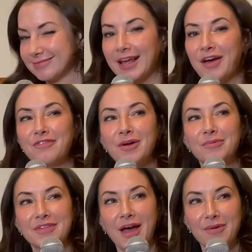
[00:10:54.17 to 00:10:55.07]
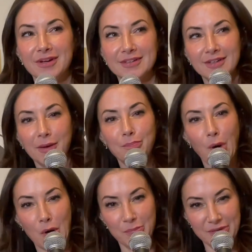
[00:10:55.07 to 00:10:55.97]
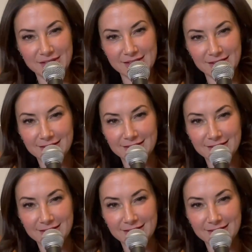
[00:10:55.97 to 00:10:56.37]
Have fun with that one. Barnabas.